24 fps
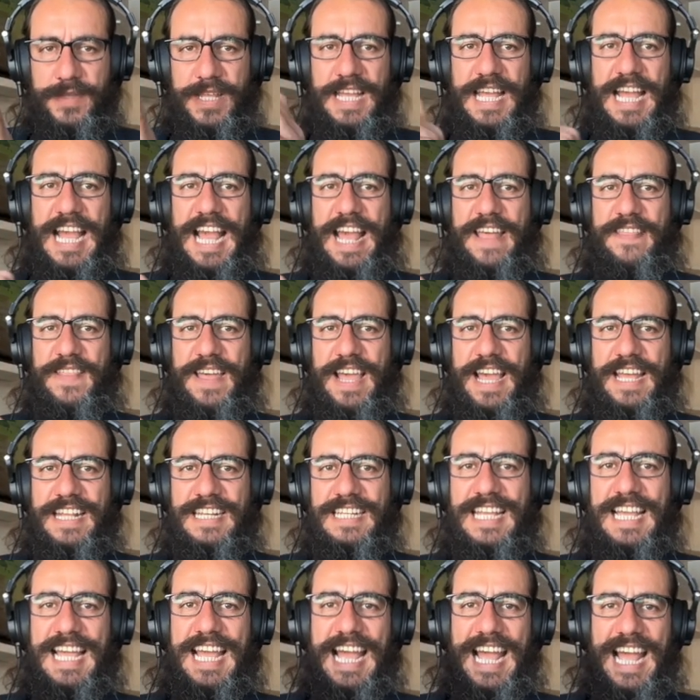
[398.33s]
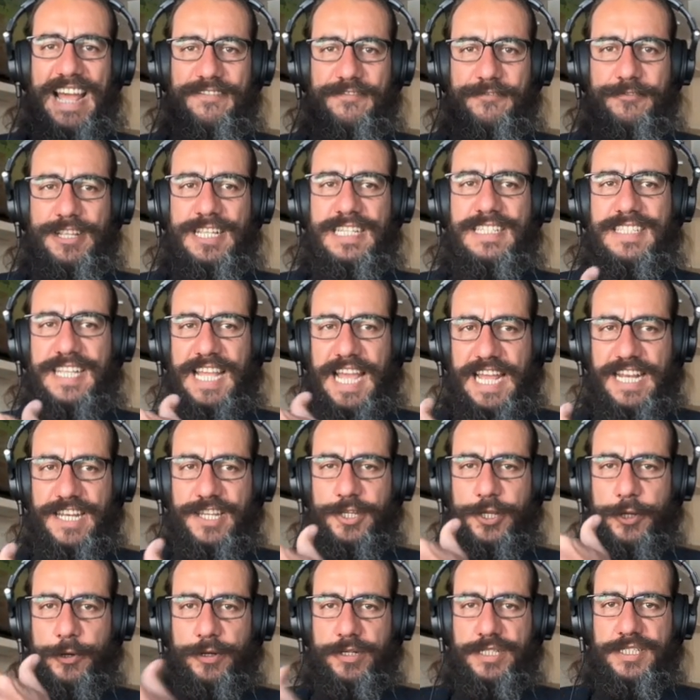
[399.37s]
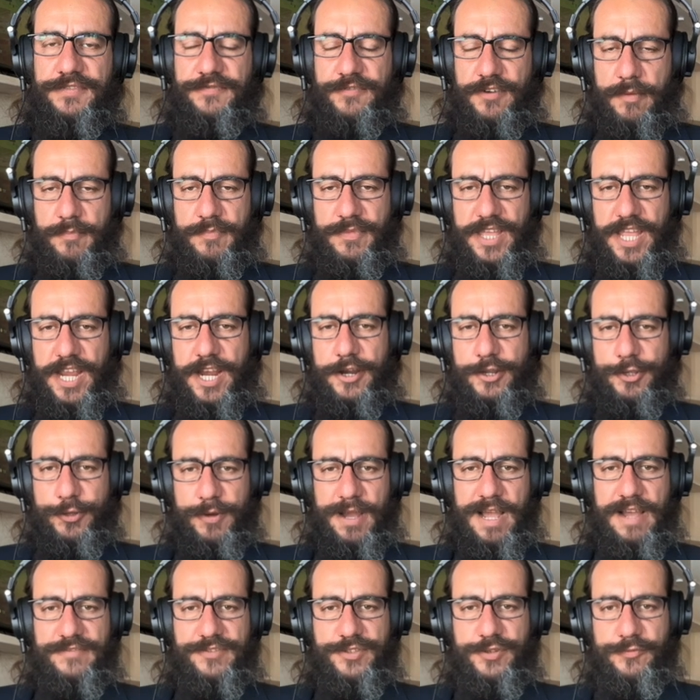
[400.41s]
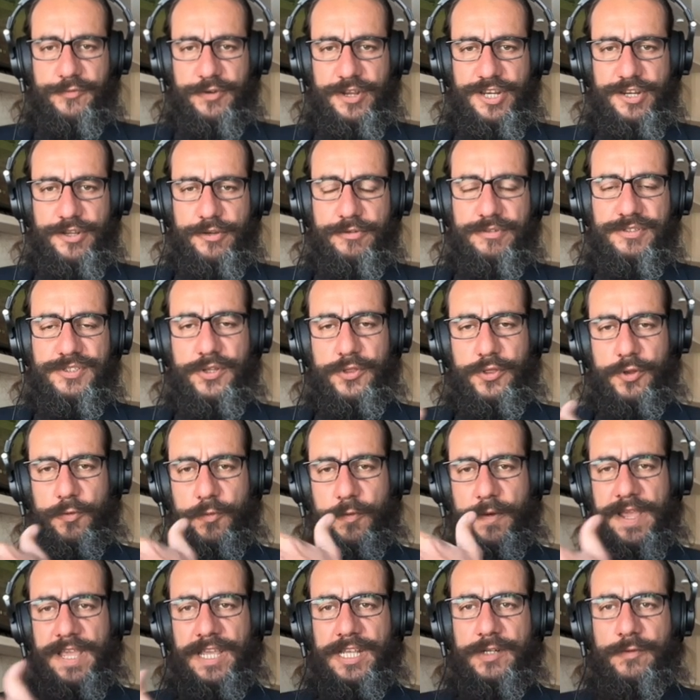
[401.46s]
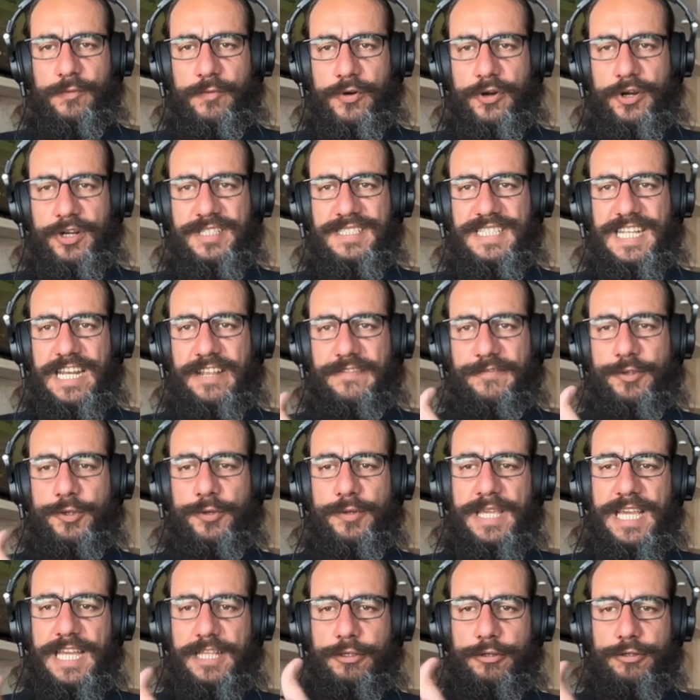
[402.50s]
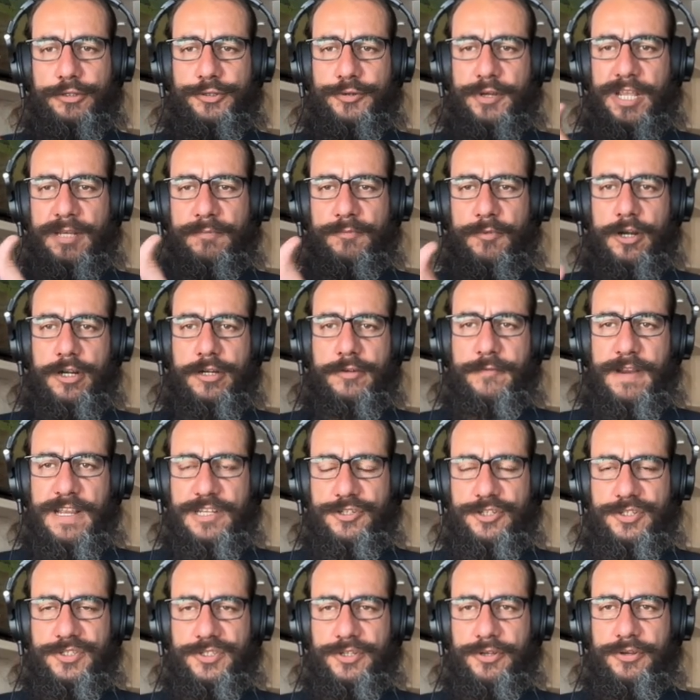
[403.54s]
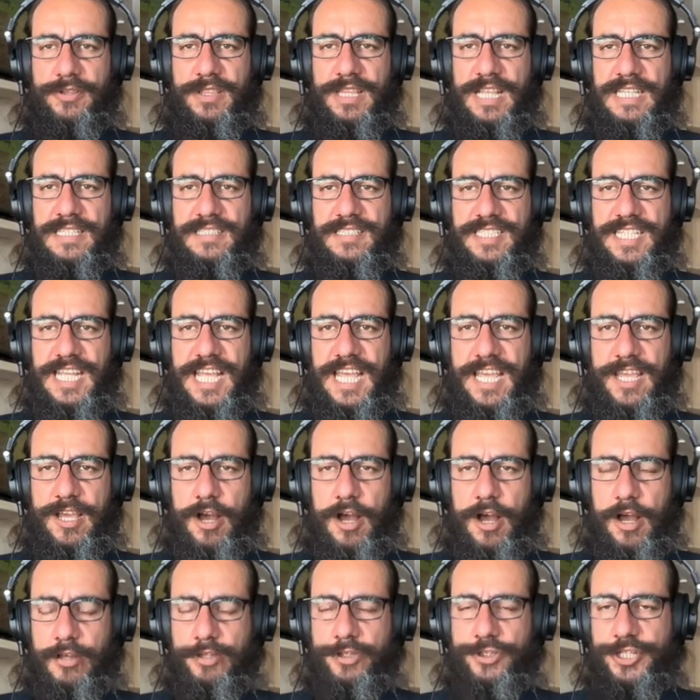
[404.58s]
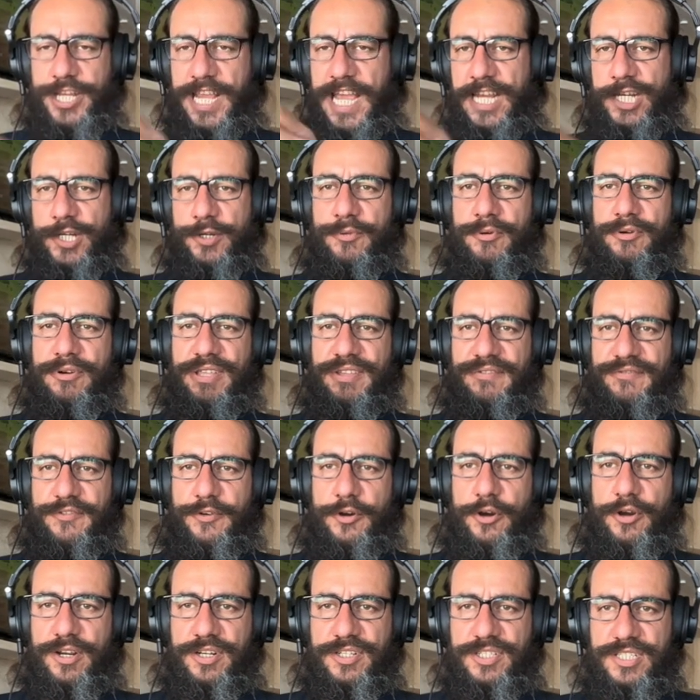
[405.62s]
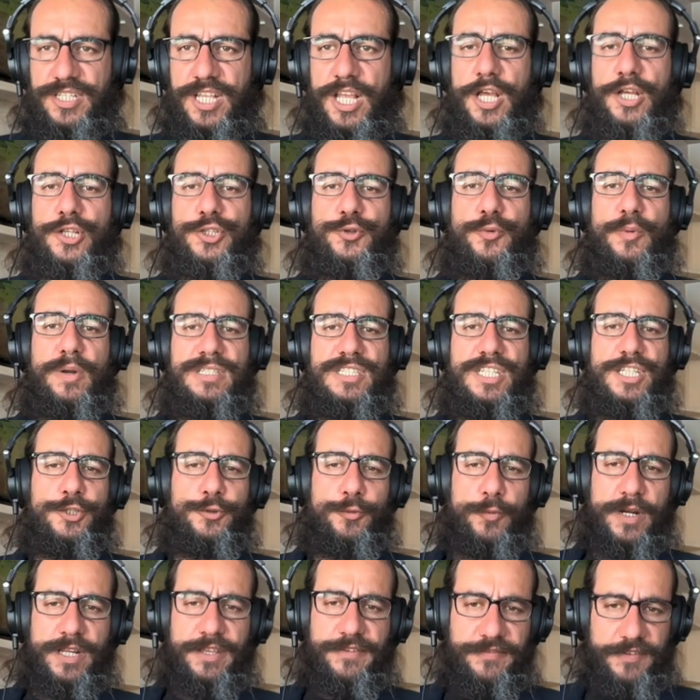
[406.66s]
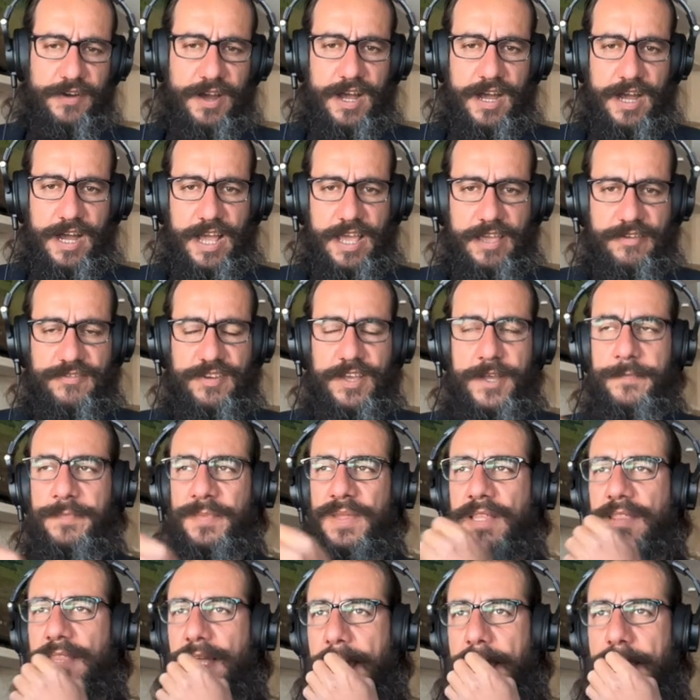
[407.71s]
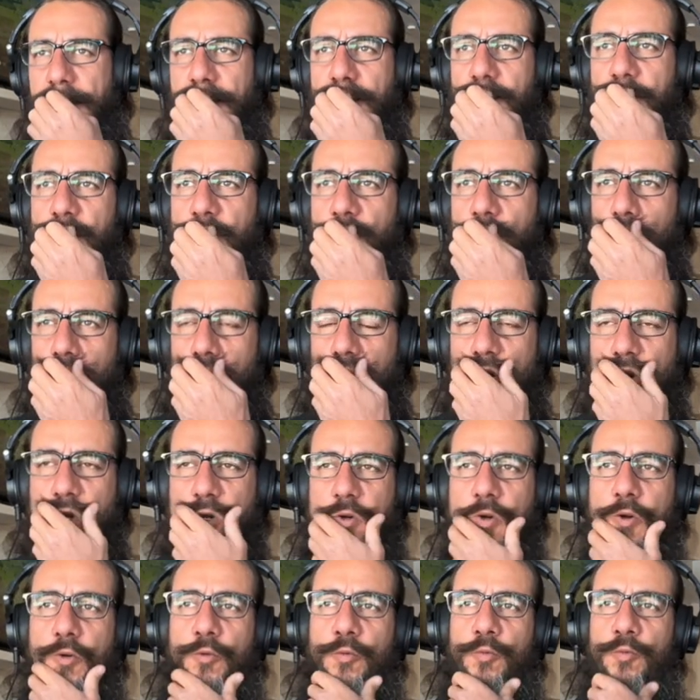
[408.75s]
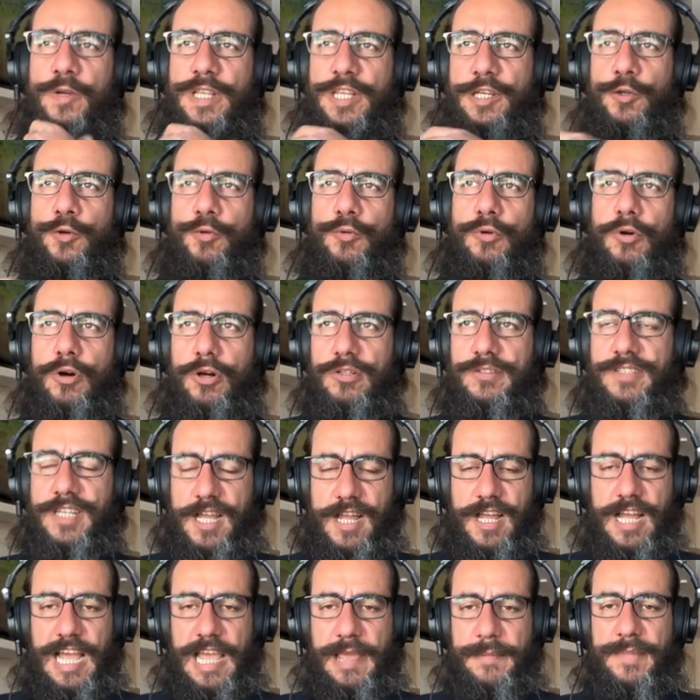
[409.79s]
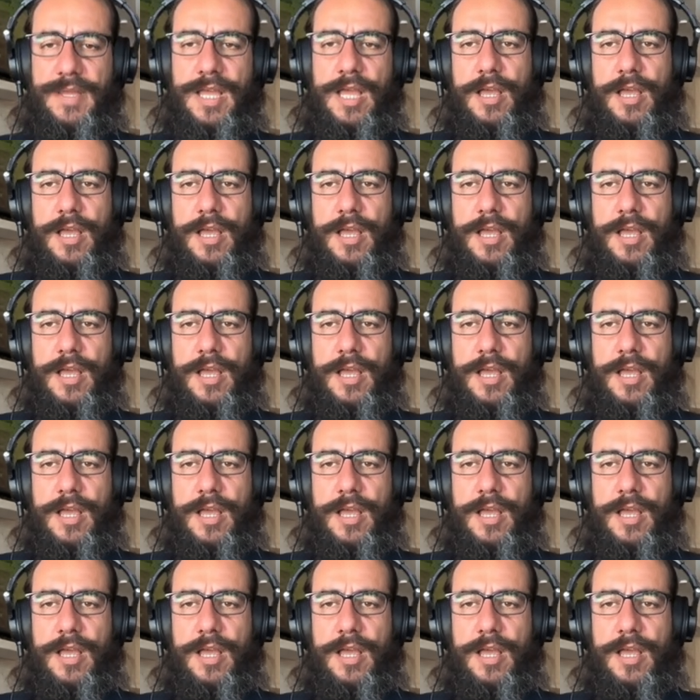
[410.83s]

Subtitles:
And then every 10 years from there, you have to renew. So the way it works that if you get your trademark registered, let's say on January 1st, 2025, then your renewal time